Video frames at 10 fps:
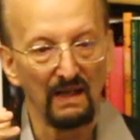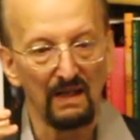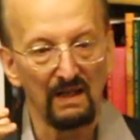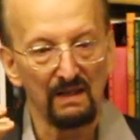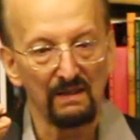
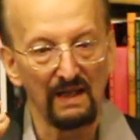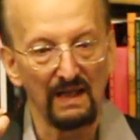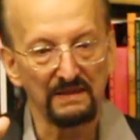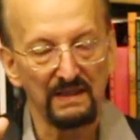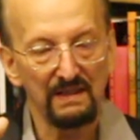
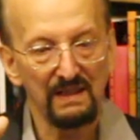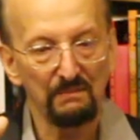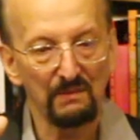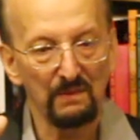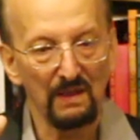And then he
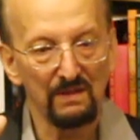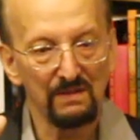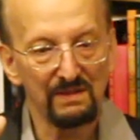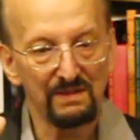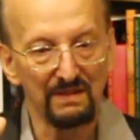
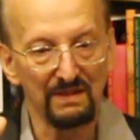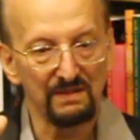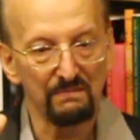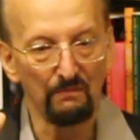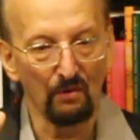proposed
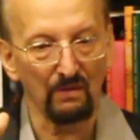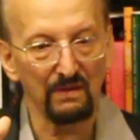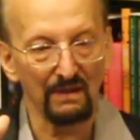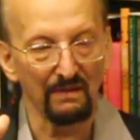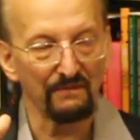this
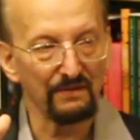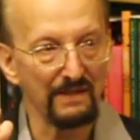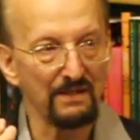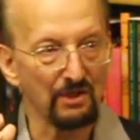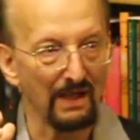book of
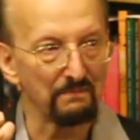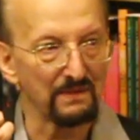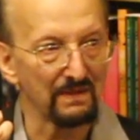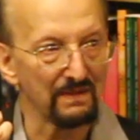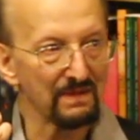3
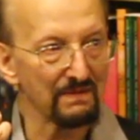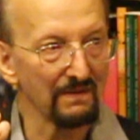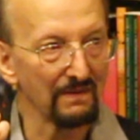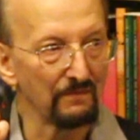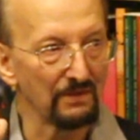chapters,
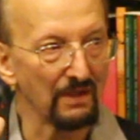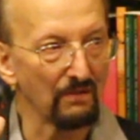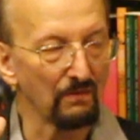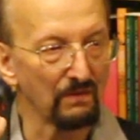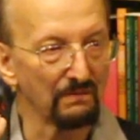which he
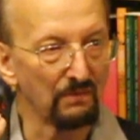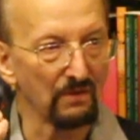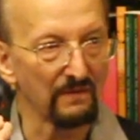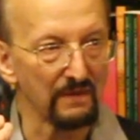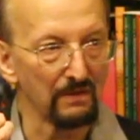called the
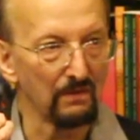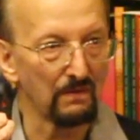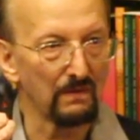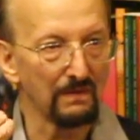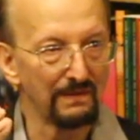Book of the
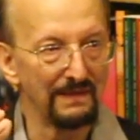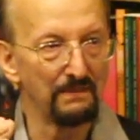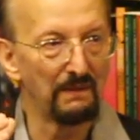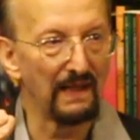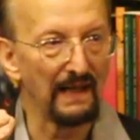Law,
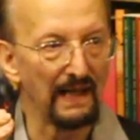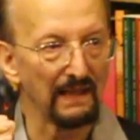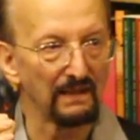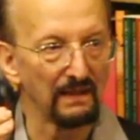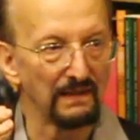Liber
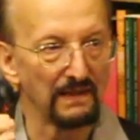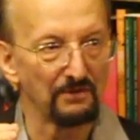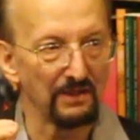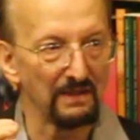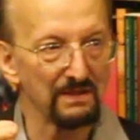al
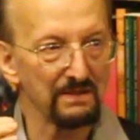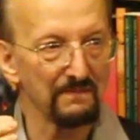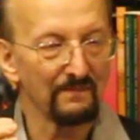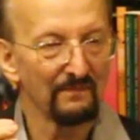Legis.